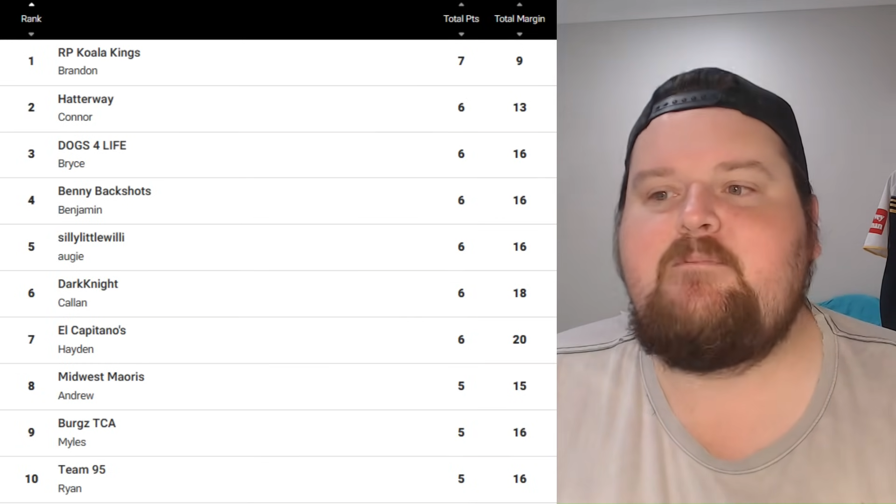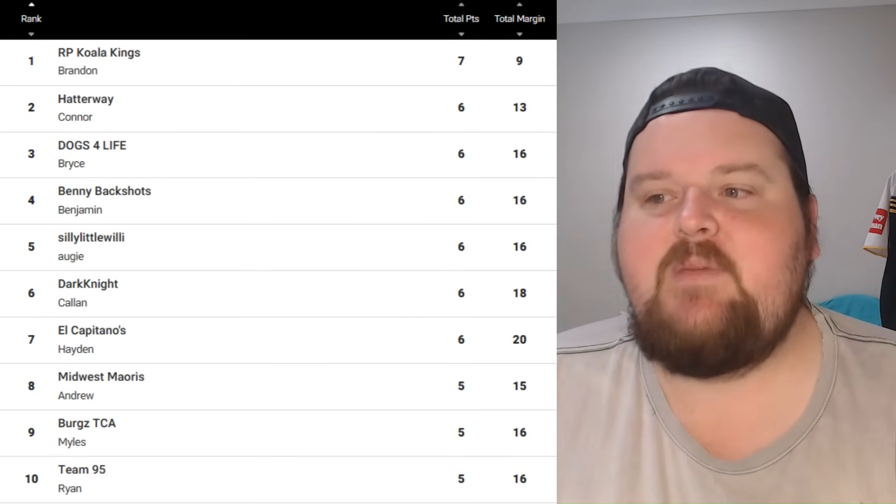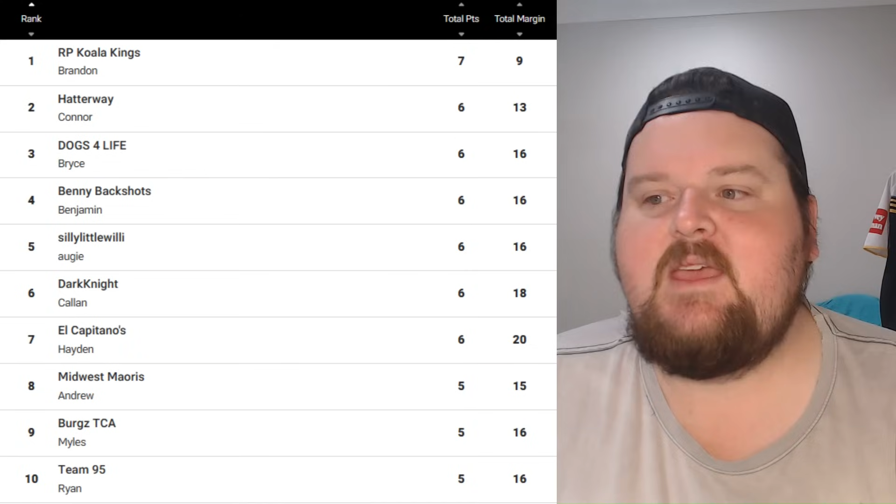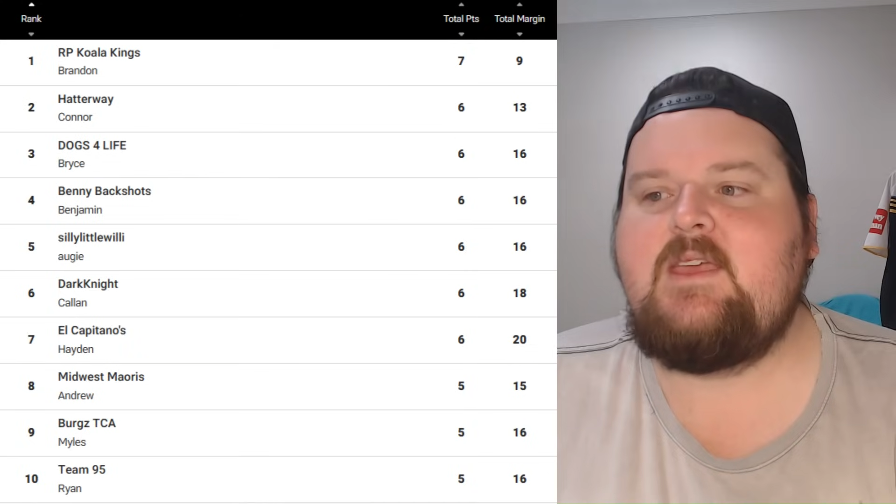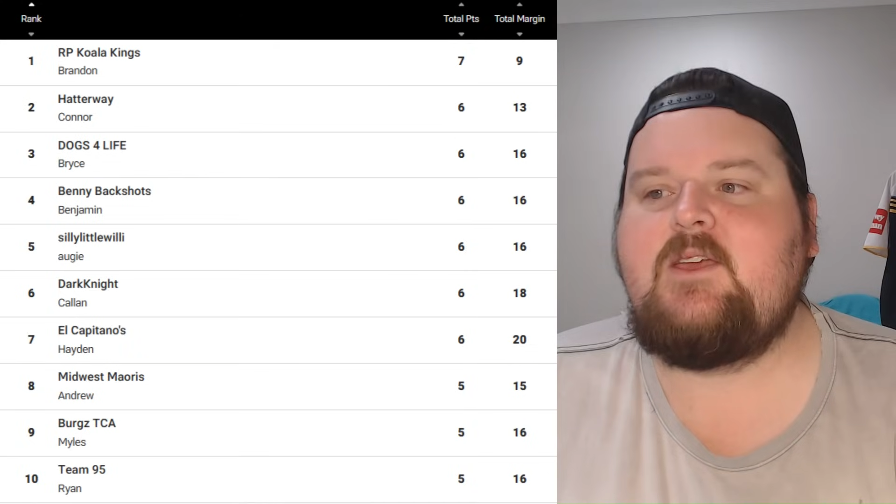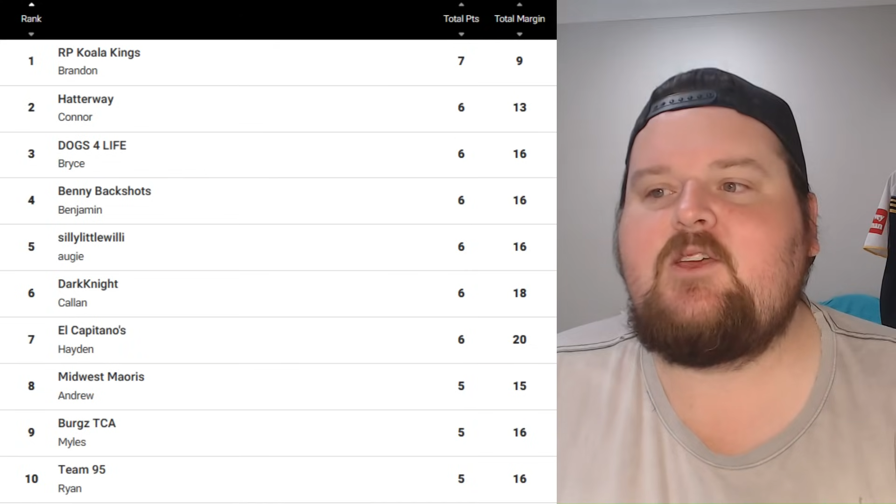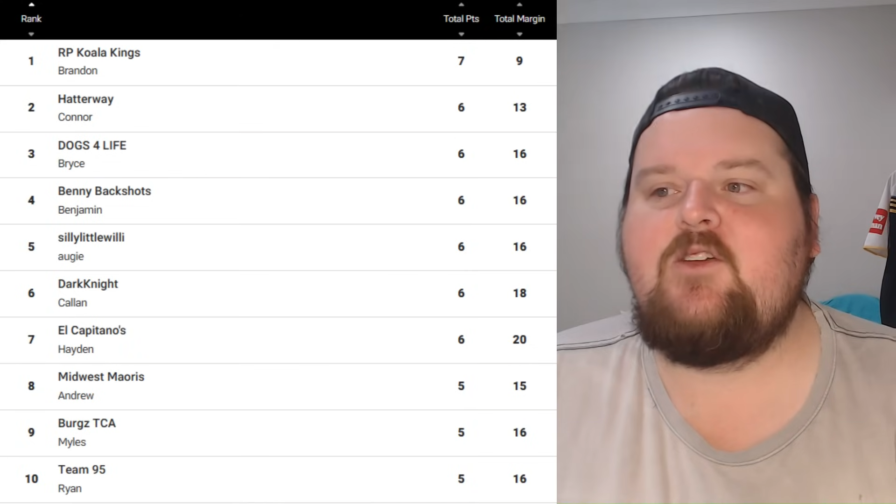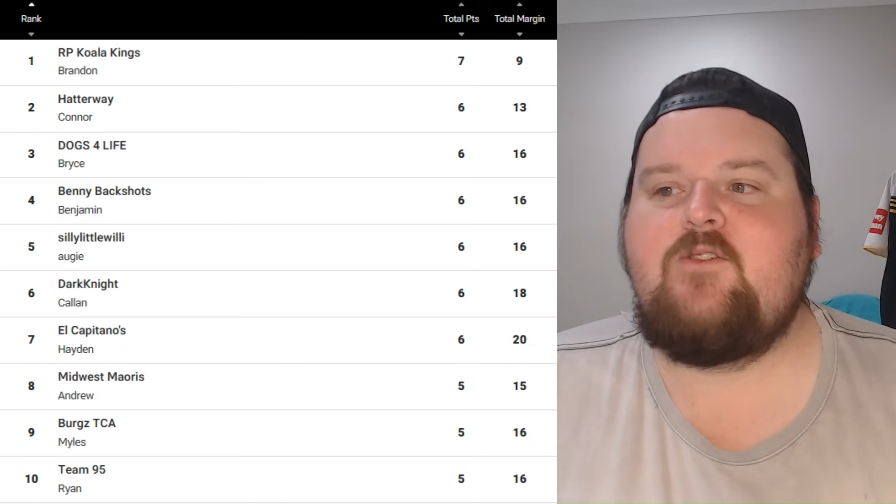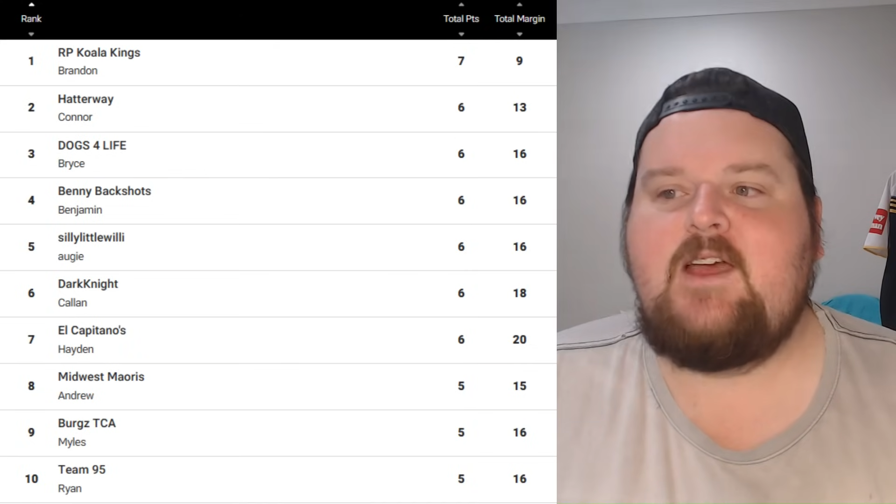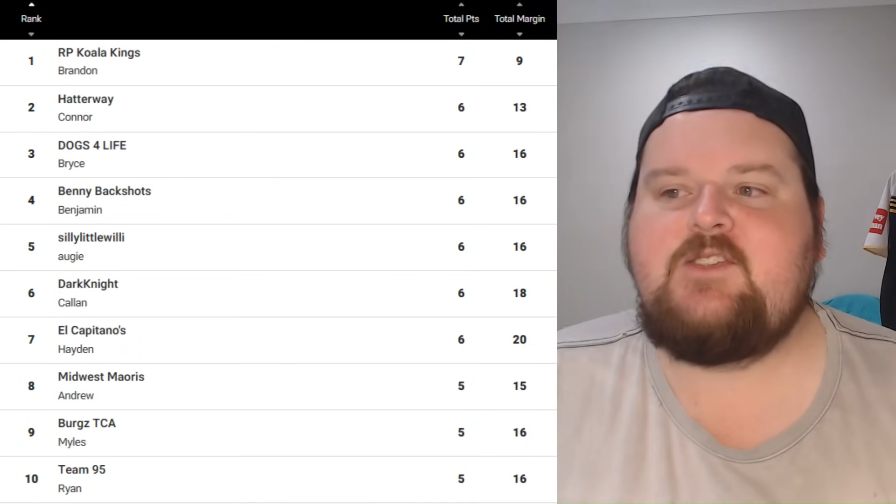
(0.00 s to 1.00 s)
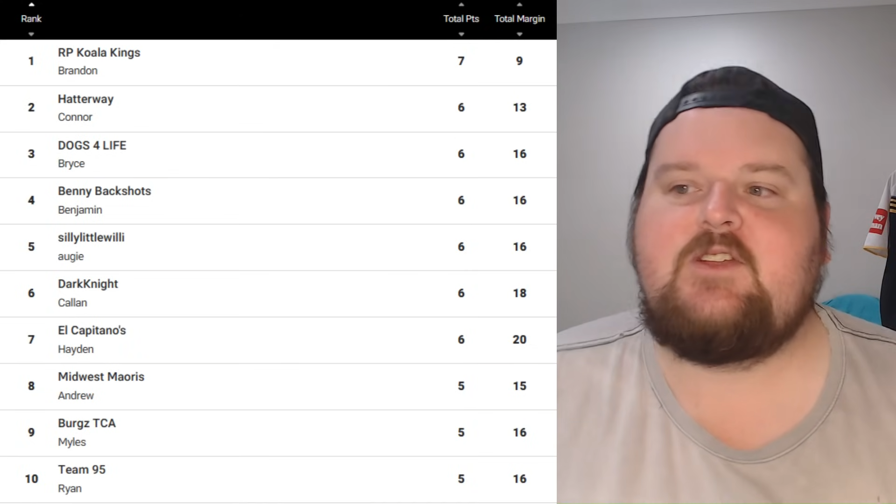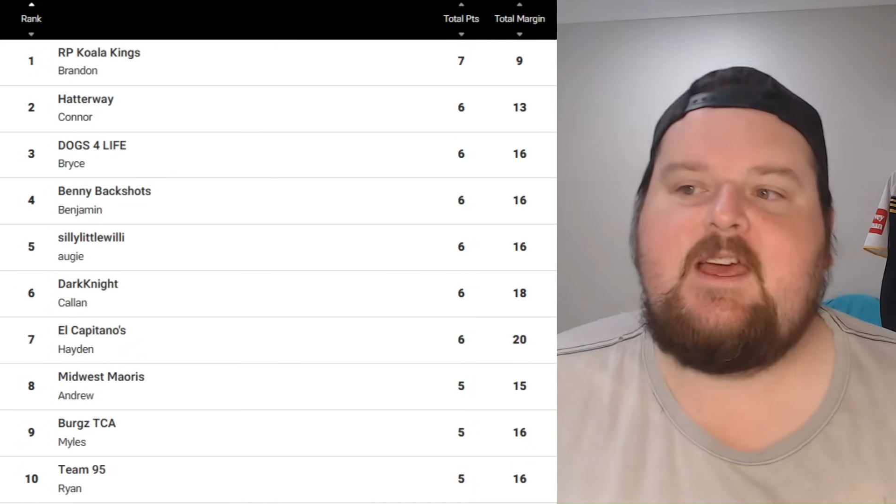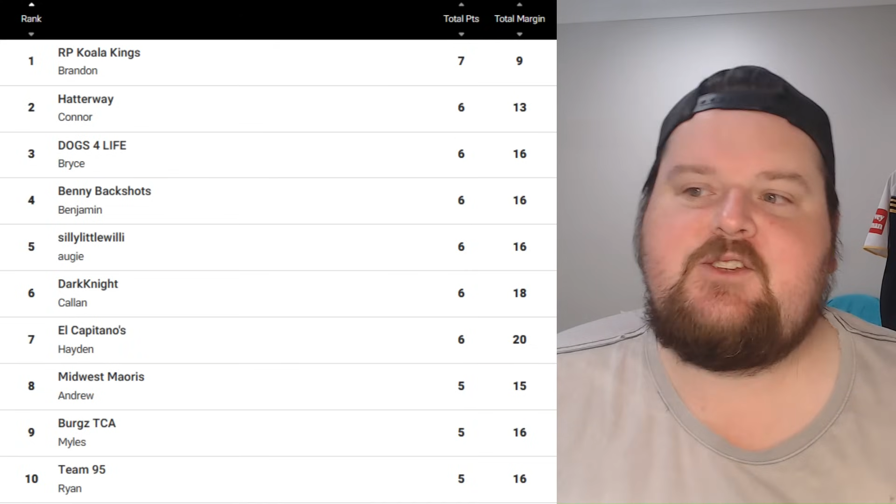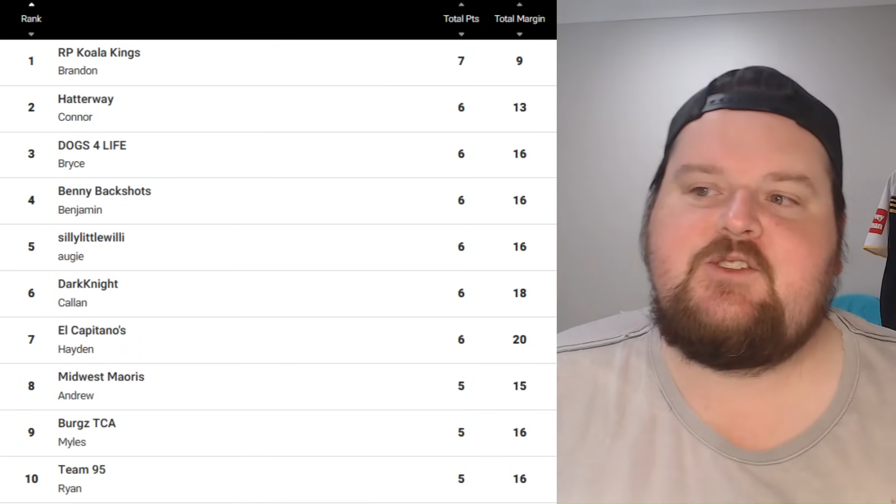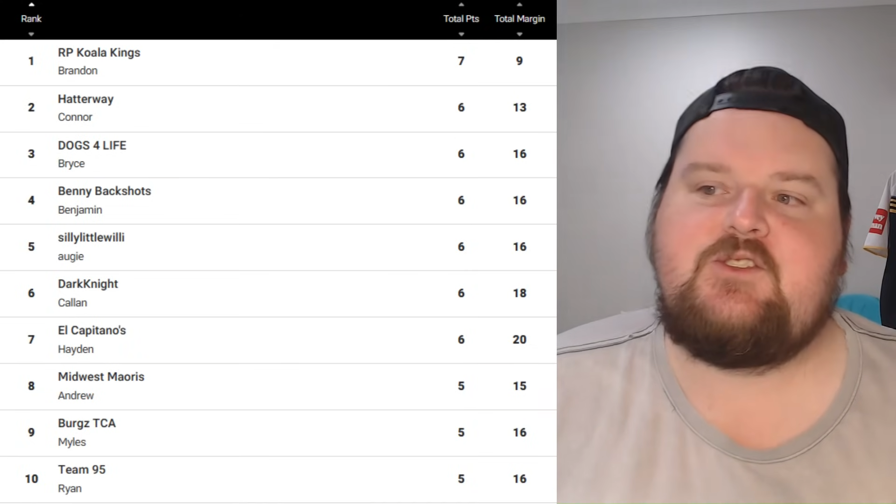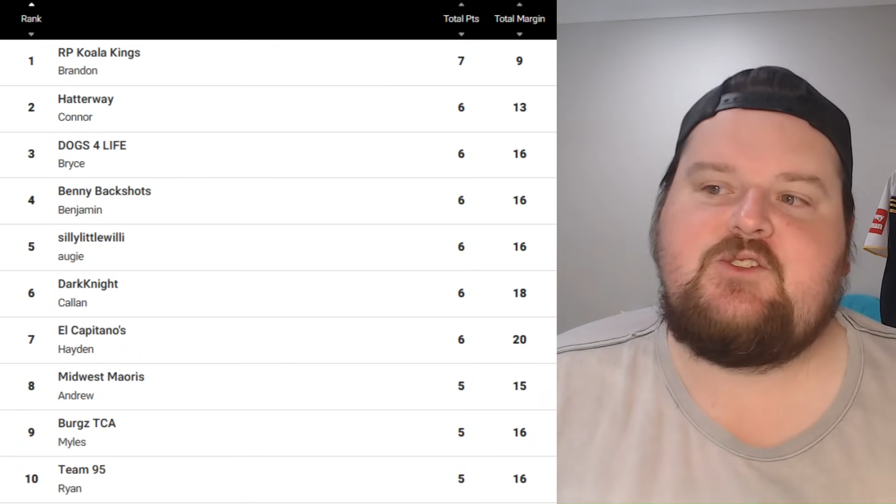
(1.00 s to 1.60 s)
big congratulations